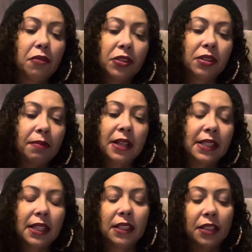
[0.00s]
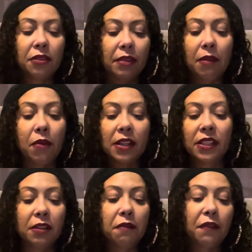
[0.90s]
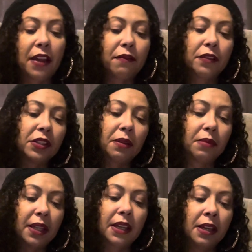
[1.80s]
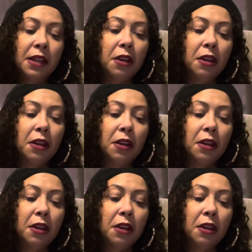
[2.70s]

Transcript: or somebody's telling you they want to still fight for something.